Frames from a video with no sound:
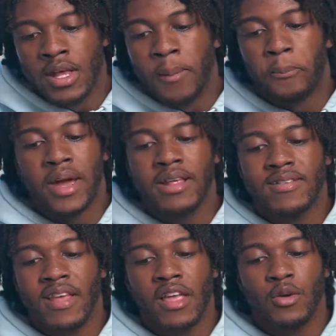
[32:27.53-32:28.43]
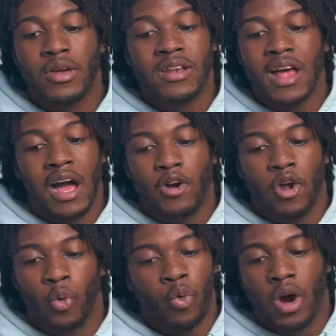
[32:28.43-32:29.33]
Benny said, you cannot go to
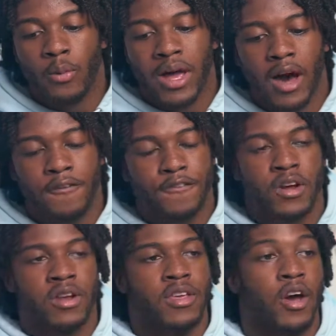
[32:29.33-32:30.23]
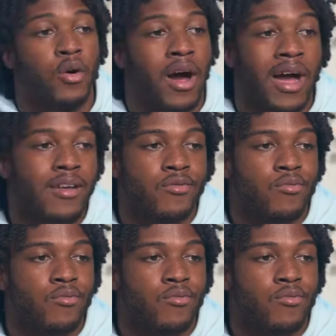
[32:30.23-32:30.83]
war with Alfred. Yo, I